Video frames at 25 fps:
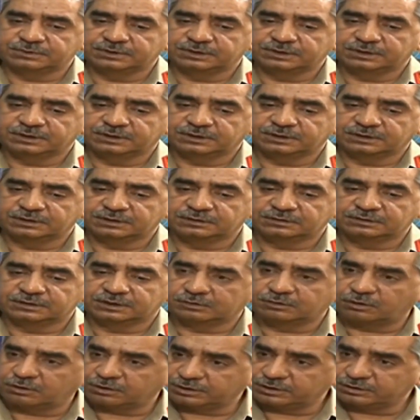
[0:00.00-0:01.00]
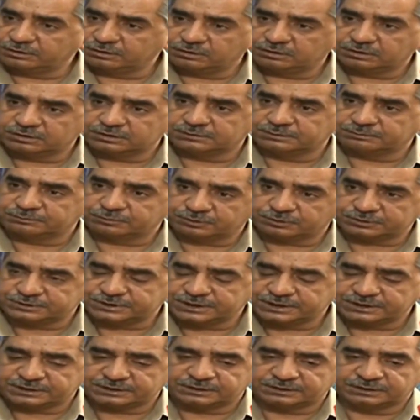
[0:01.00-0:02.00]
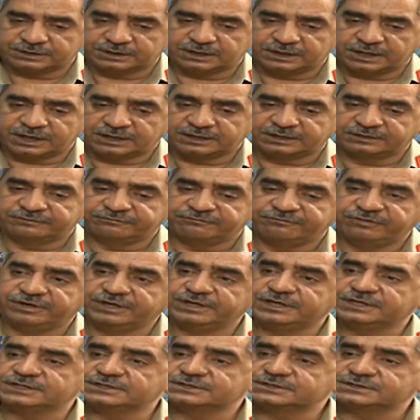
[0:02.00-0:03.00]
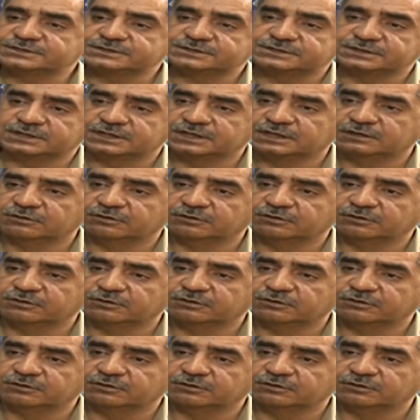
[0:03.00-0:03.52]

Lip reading: the corridor, the project at various